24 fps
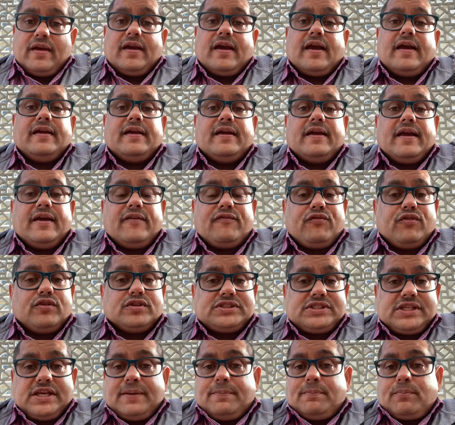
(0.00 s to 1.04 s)
If you
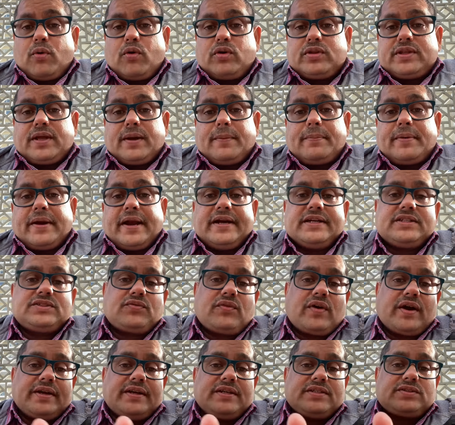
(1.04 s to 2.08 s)
see both the brands,
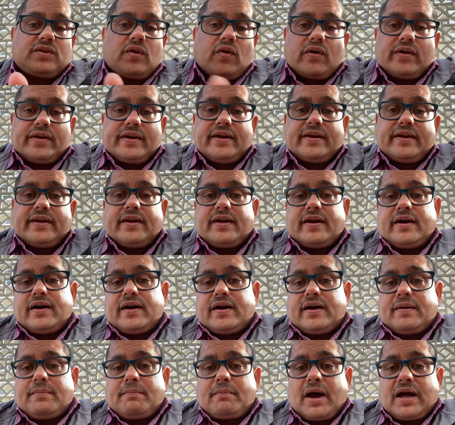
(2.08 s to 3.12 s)
one is on
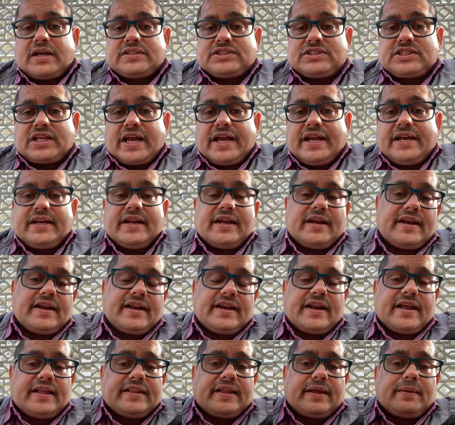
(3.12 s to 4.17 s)
a mass side and
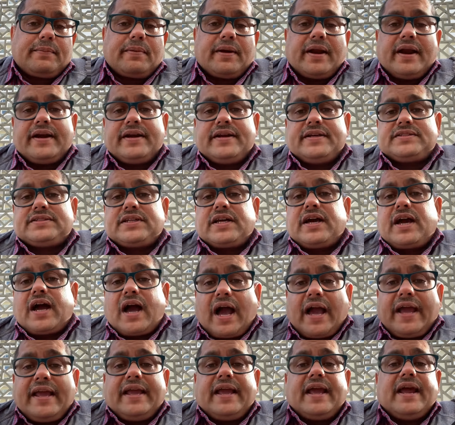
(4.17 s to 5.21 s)
another brand is a
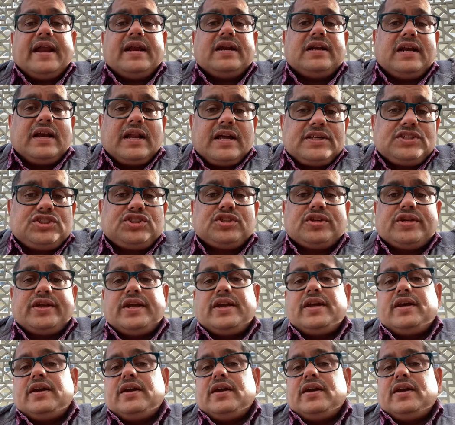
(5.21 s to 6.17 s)
high-end luxury